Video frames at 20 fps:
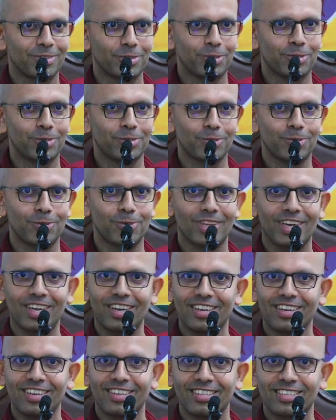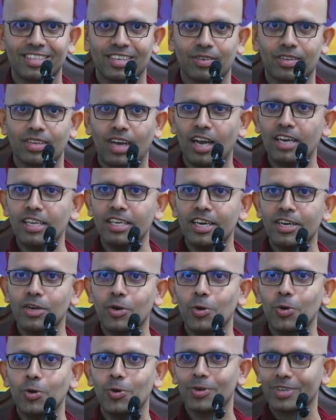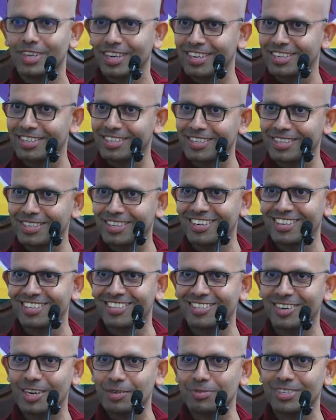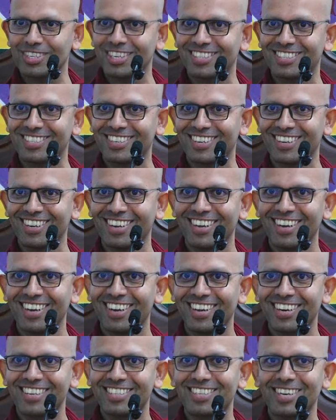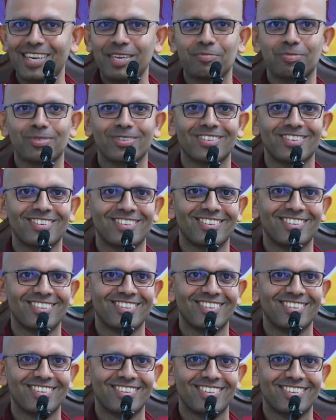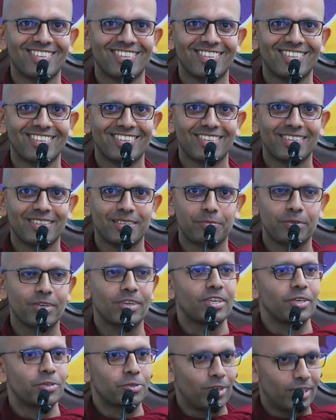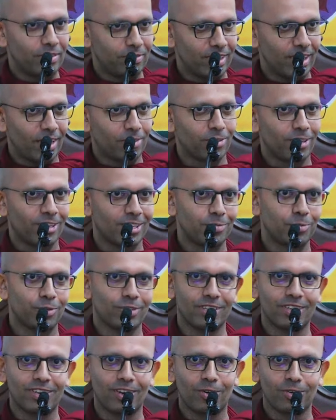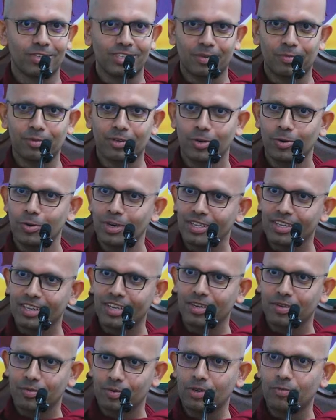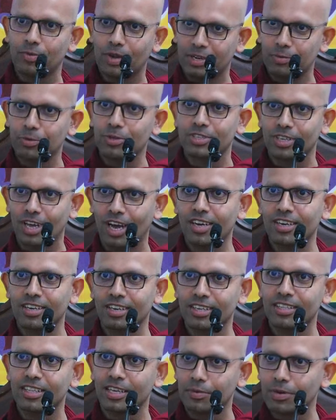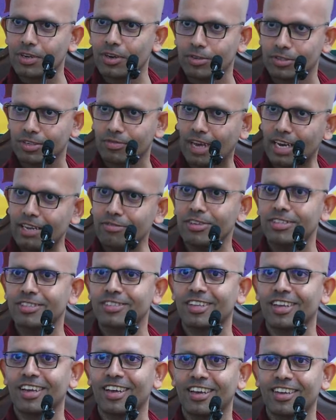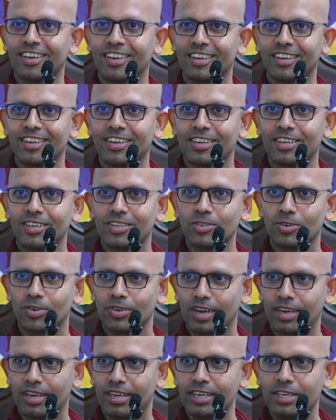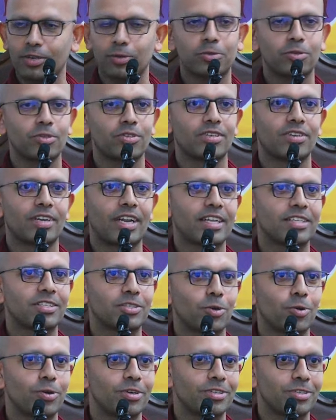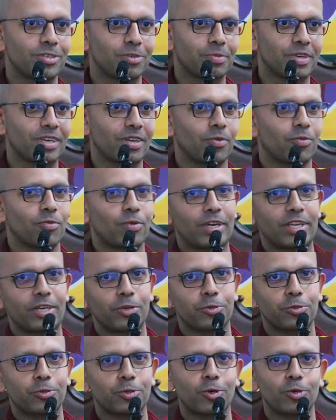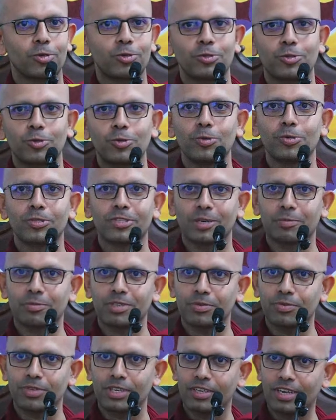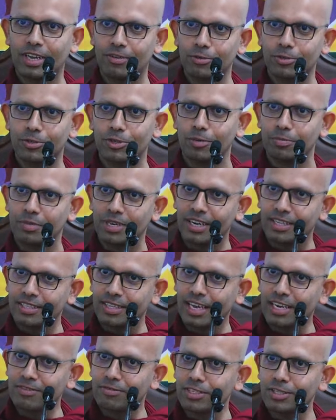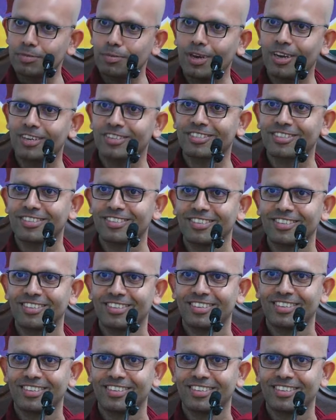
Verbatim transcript: used to do that. Sometimes, Ali, you know, he screams in his, in his sleep. Because he used to live in Anuradhapura a long time ago, and they, when he was younger, there were lots of elephants there. So uh, he used to relate stories to me of when he used to go to school. Sometimes they'd have to stop and let the elephants pass.